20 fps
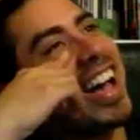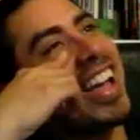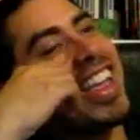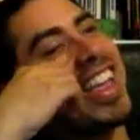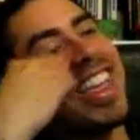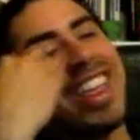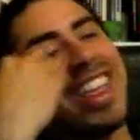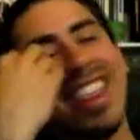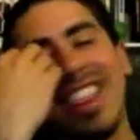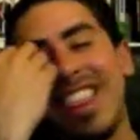they
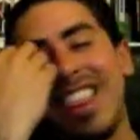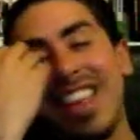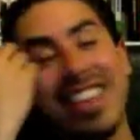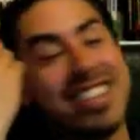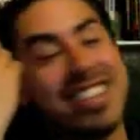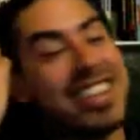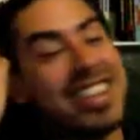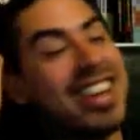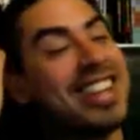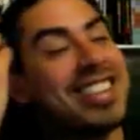
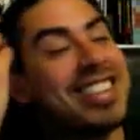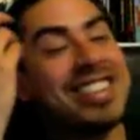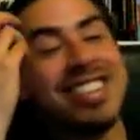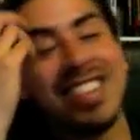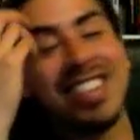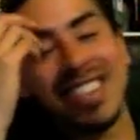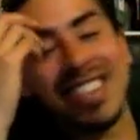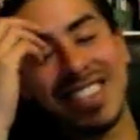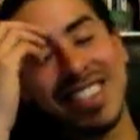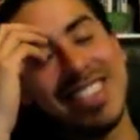it
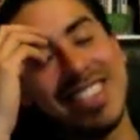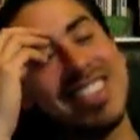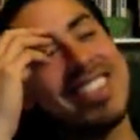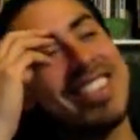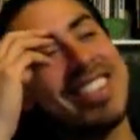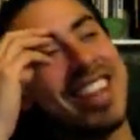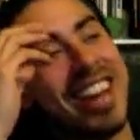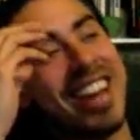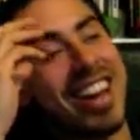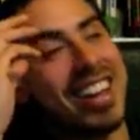just
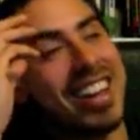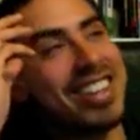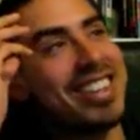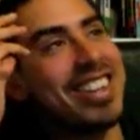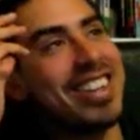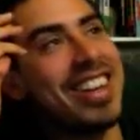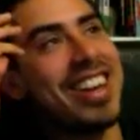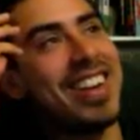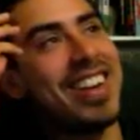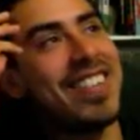sucked.
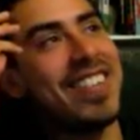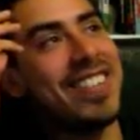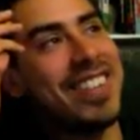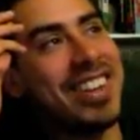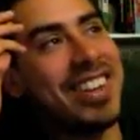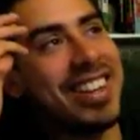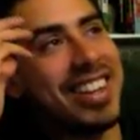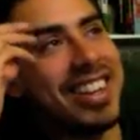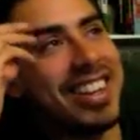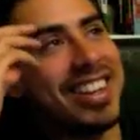It
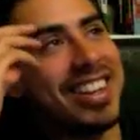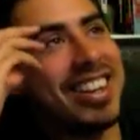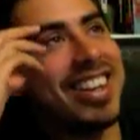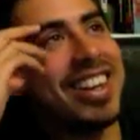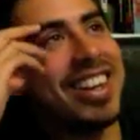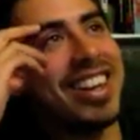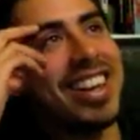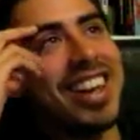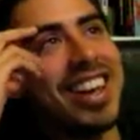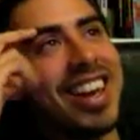really
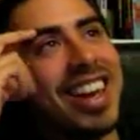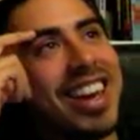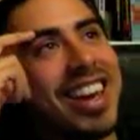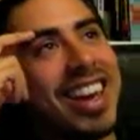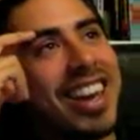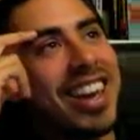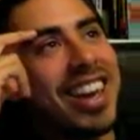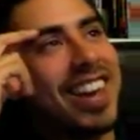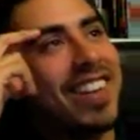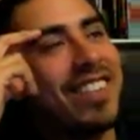did.
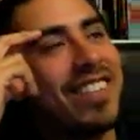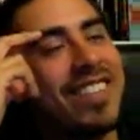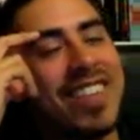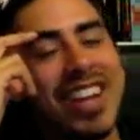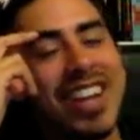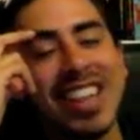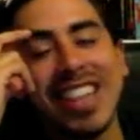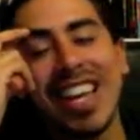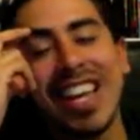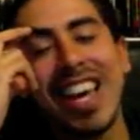
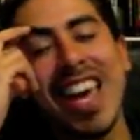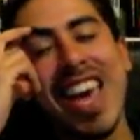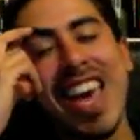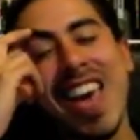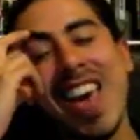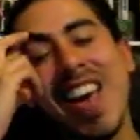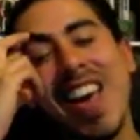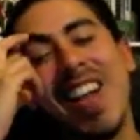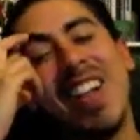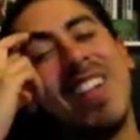What the
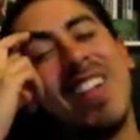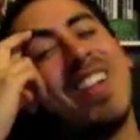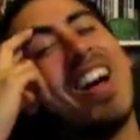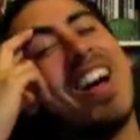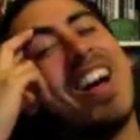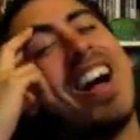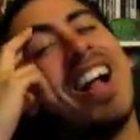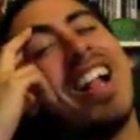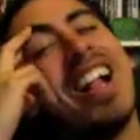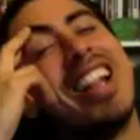hell
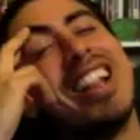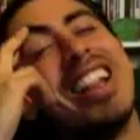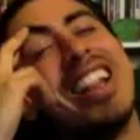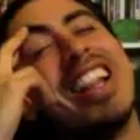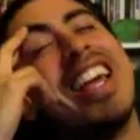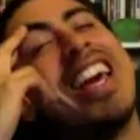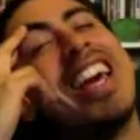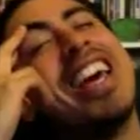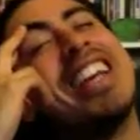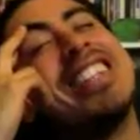a
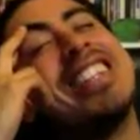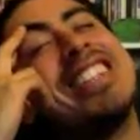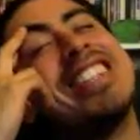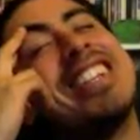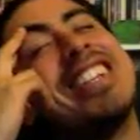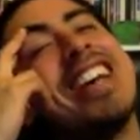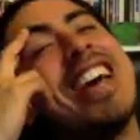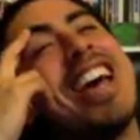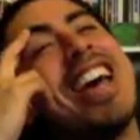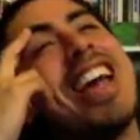
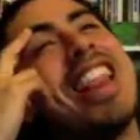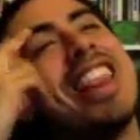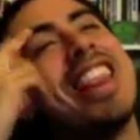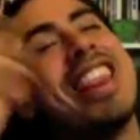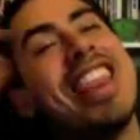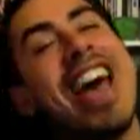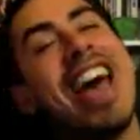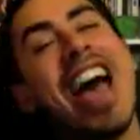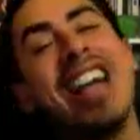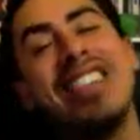list?
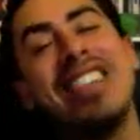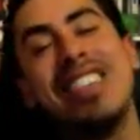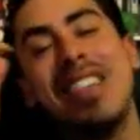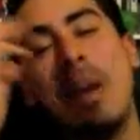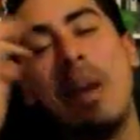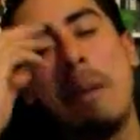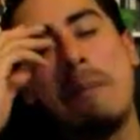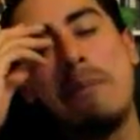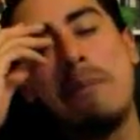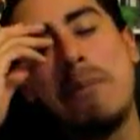That's
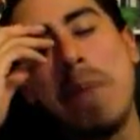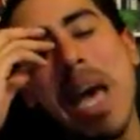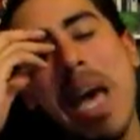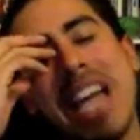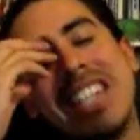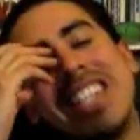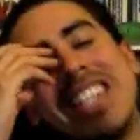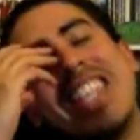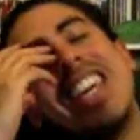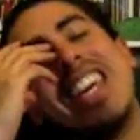the
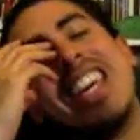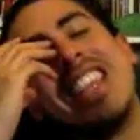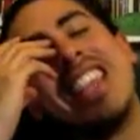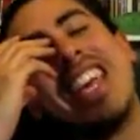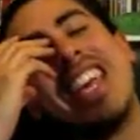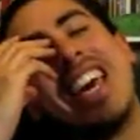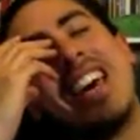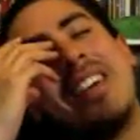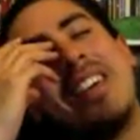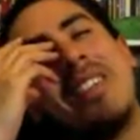best they could
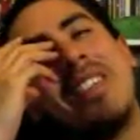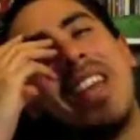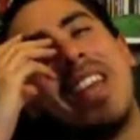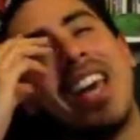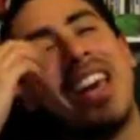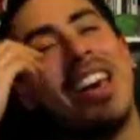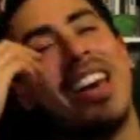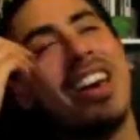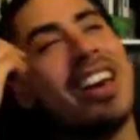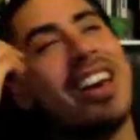think of. Like